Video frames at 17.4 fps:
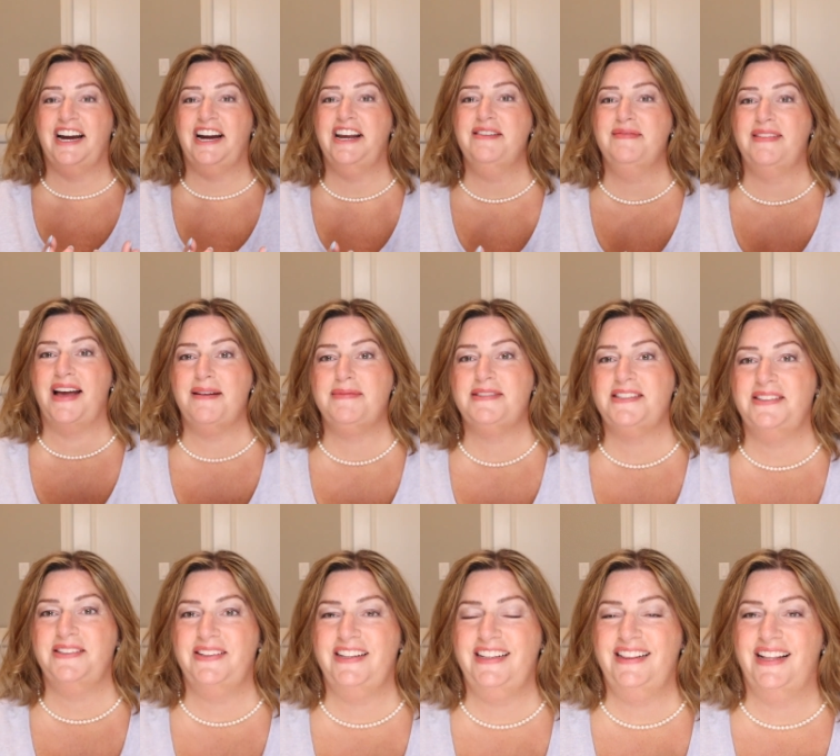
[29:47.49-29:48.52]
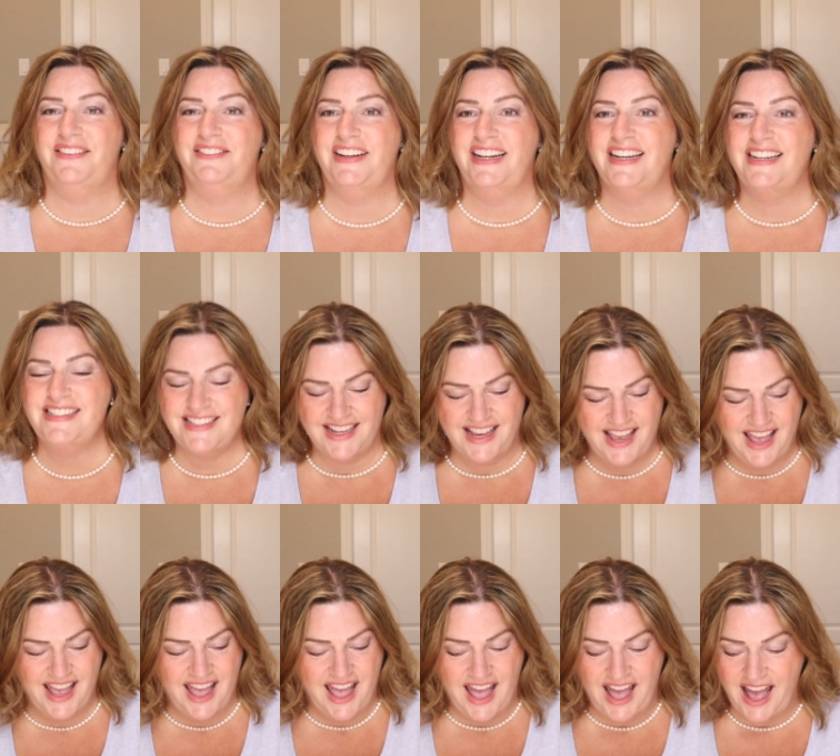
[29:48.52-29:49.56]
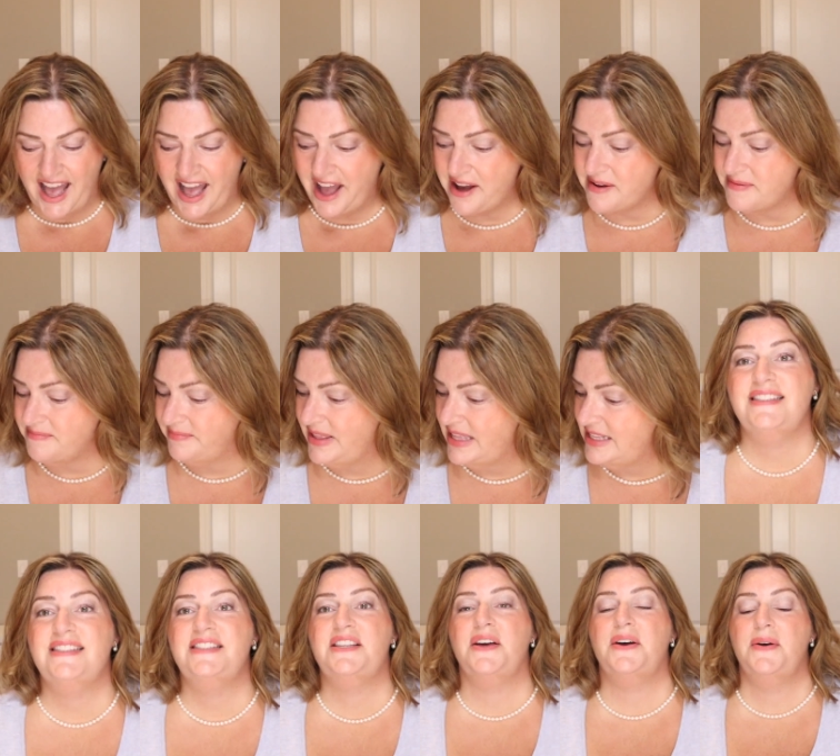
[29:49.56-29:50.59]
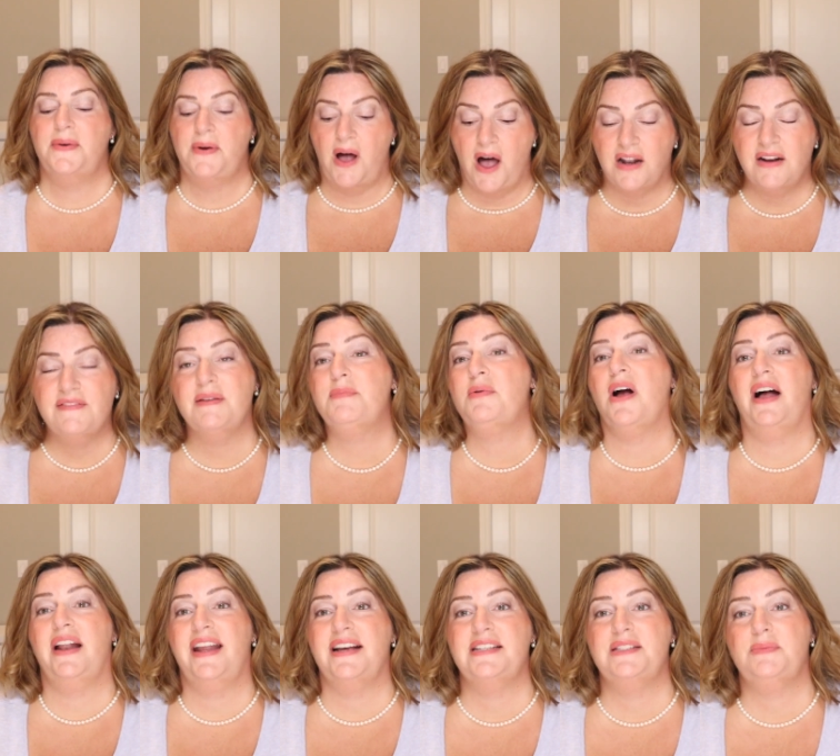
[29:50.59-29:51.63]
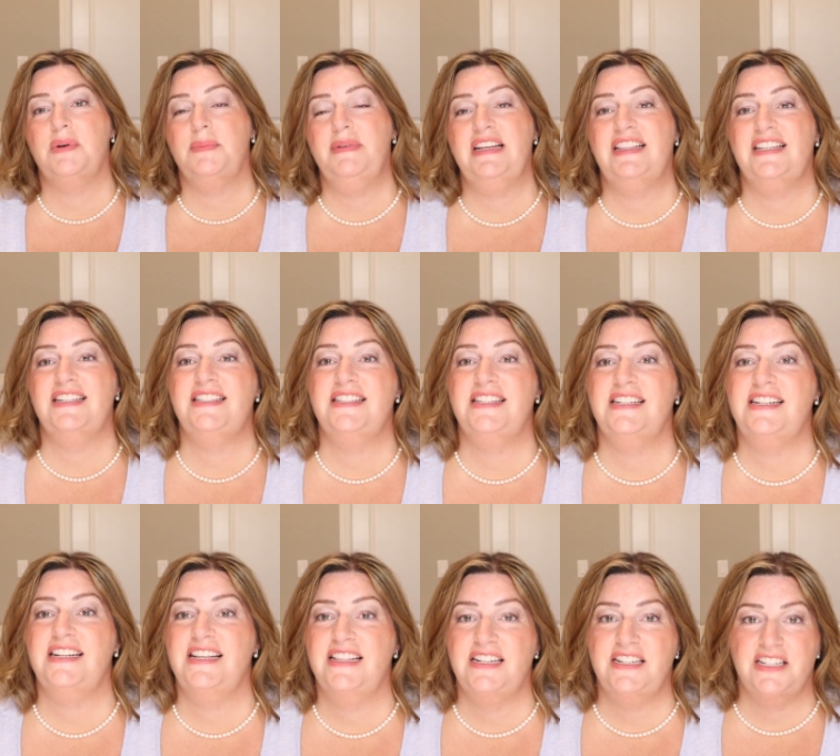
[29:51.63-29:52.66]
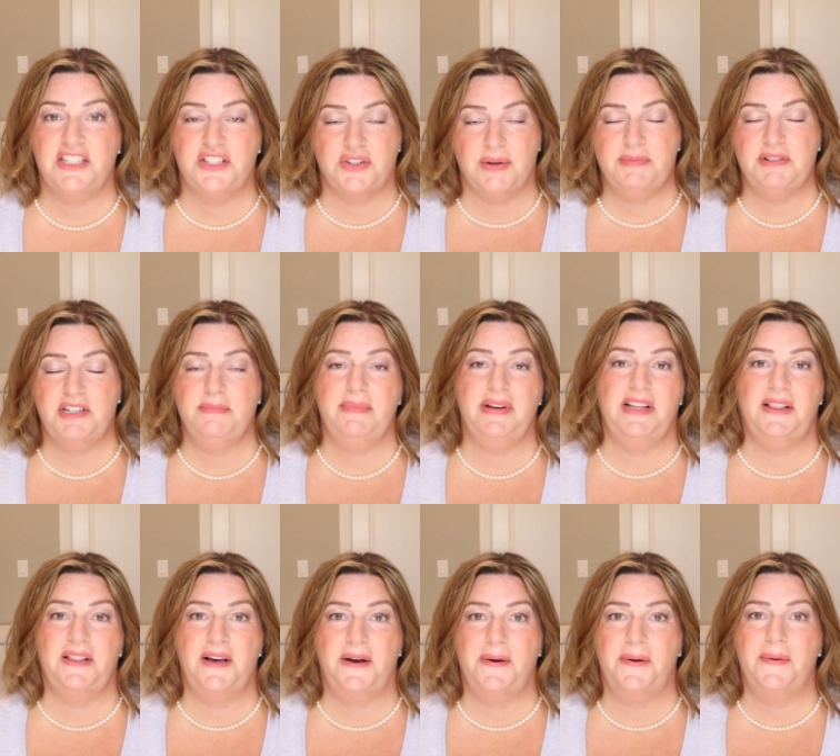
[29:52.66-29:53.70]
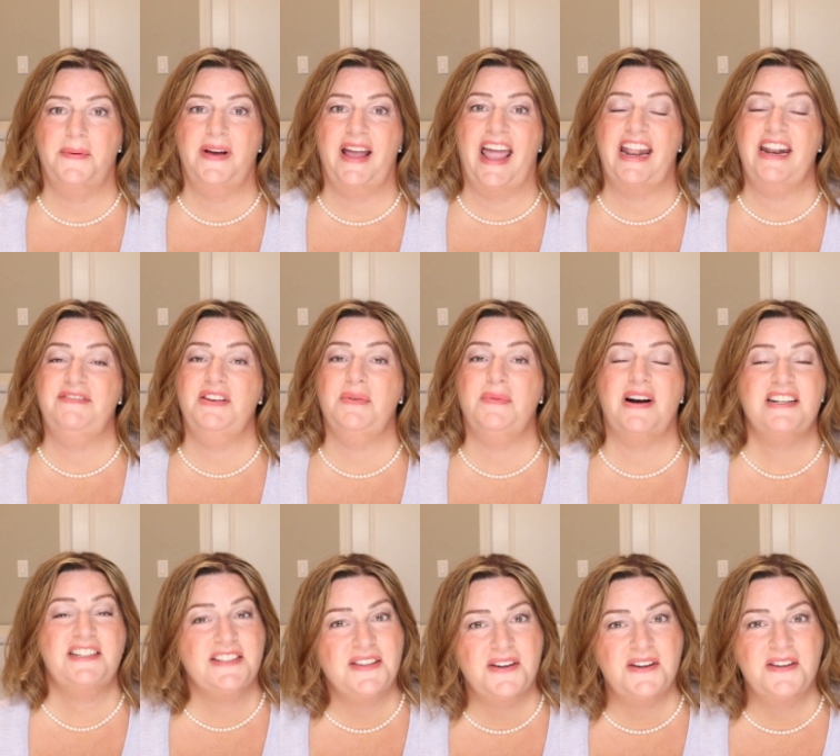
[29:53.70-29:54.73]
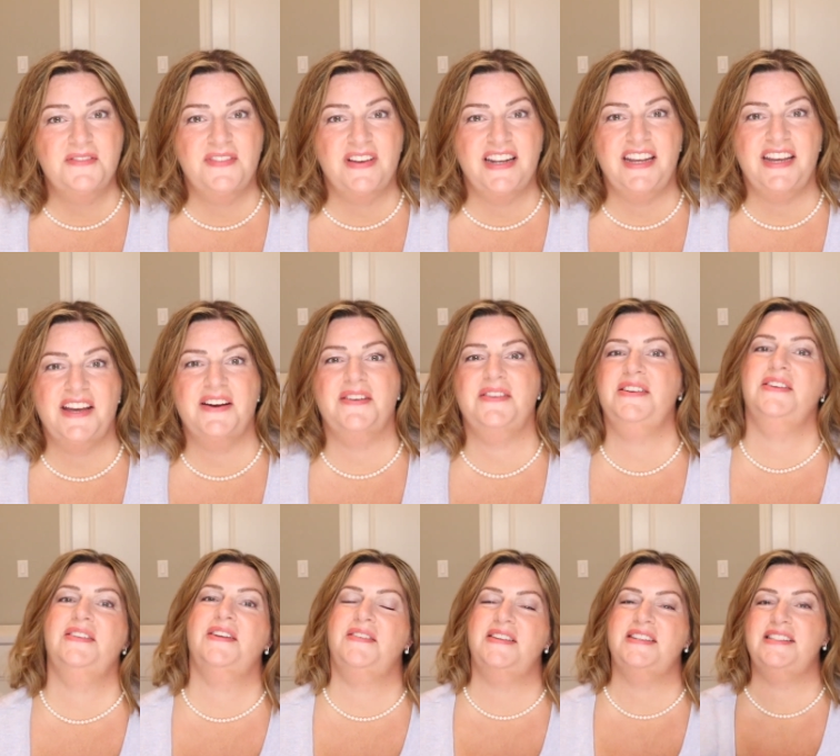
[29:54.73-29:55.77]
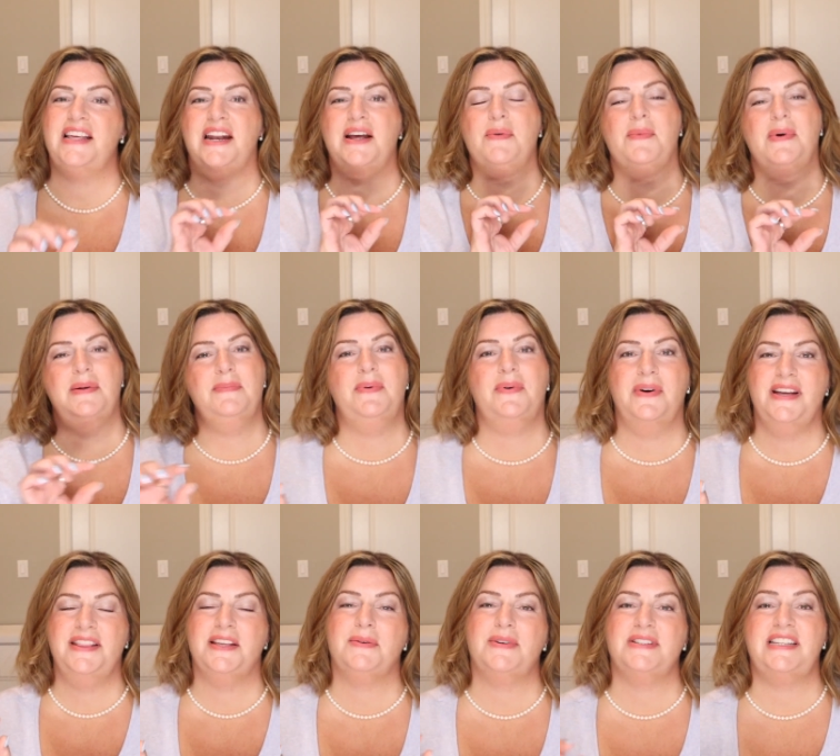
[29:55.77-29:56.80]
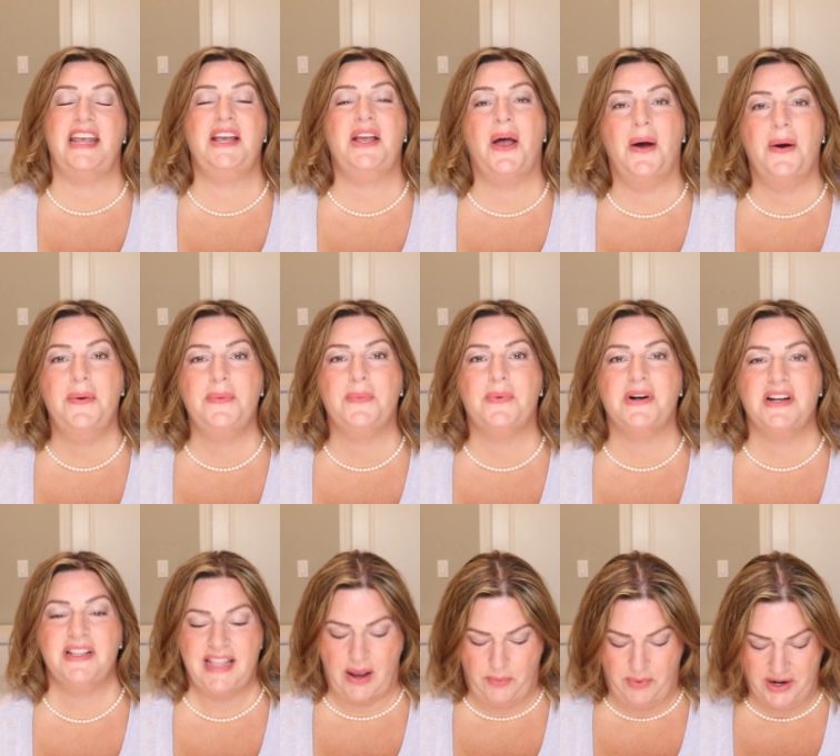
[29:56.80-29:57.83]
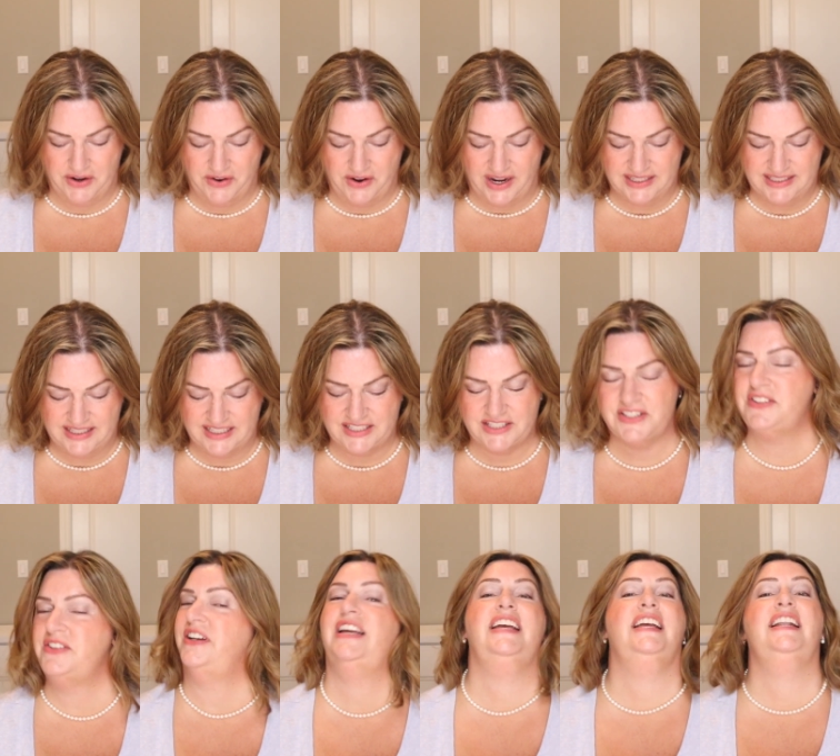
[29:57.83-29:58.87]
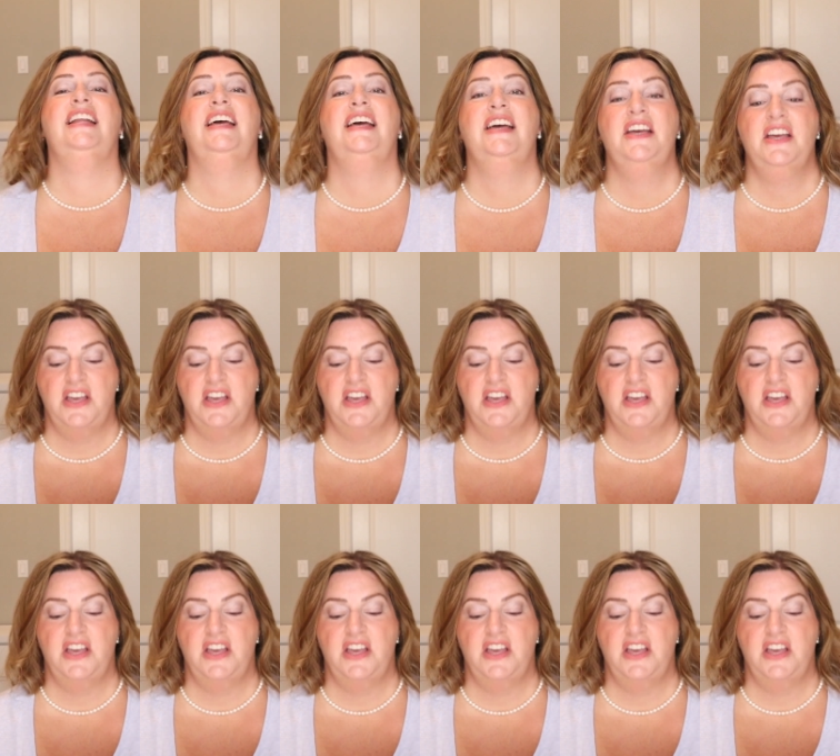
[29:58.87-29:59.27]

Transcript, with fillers: I am absolutely loving it. Um, so all of the products will be listed in the description below. And if you watch the whole video, you notice that at one point there was a code word that went across the screen.